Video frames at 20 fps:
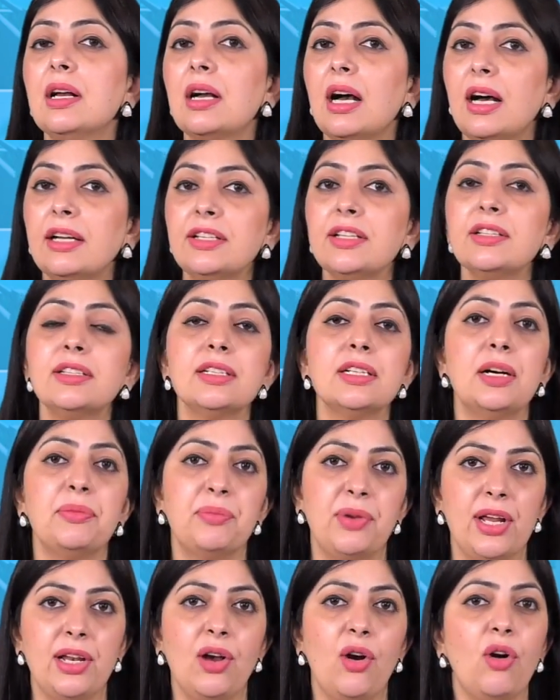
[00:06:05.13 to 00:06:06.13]
under the
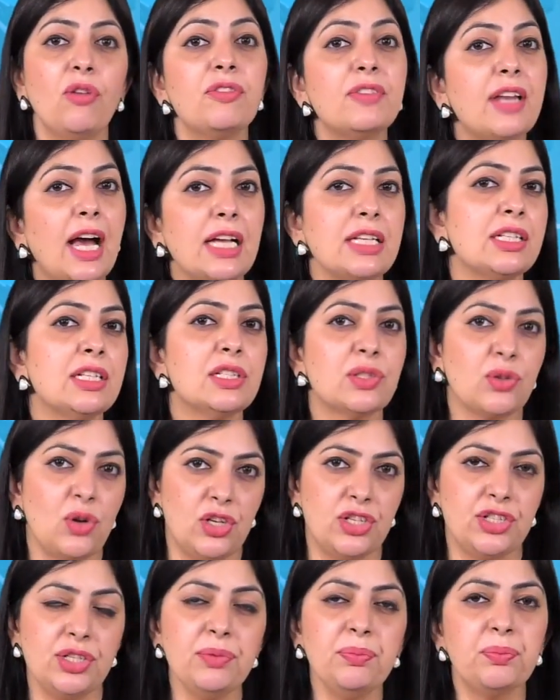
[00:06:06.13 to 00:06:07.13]
umbrella of National
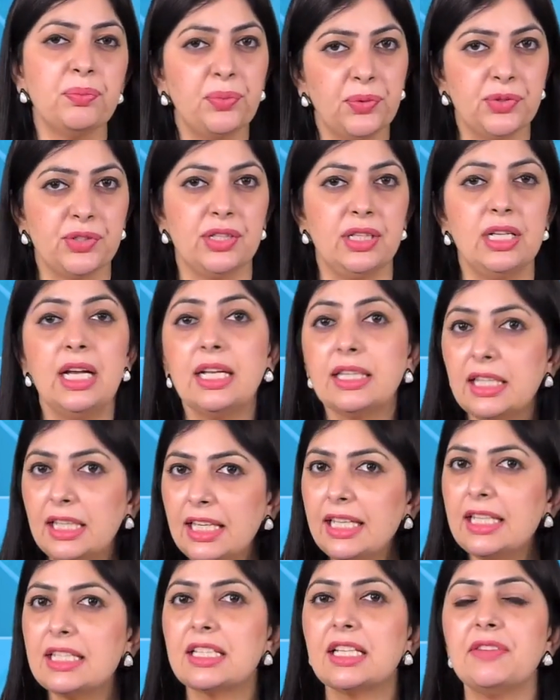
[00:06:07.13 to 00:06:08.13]
Scholarship Portal. The
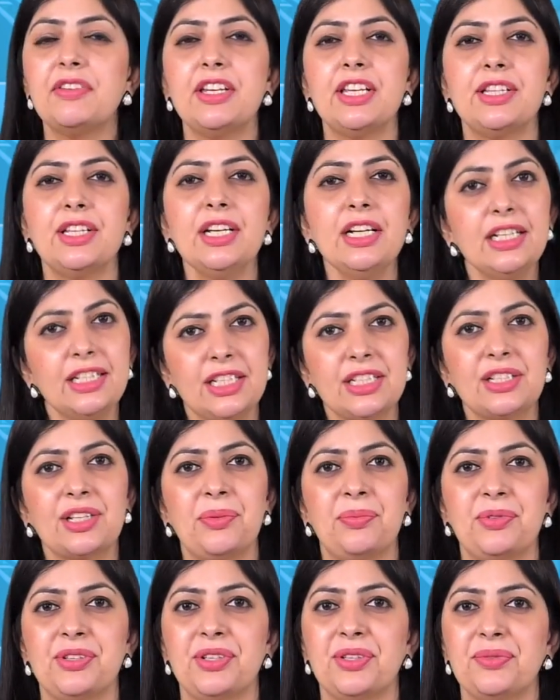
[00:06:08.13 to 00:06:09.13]
link is given in the
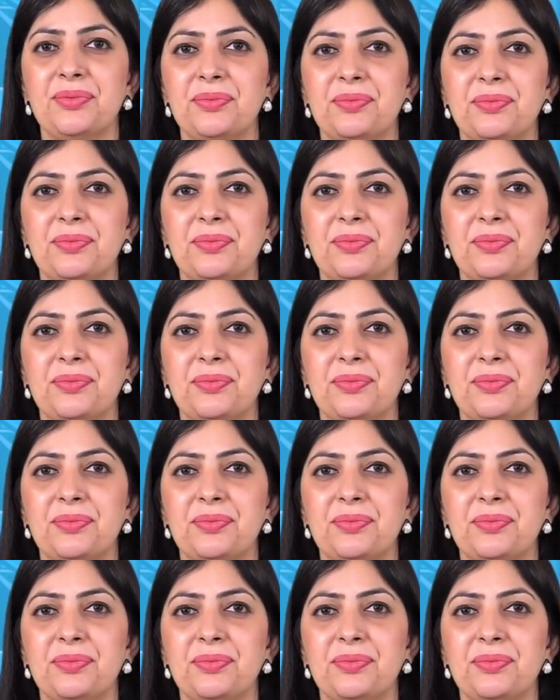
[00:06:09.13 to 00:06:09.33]
description.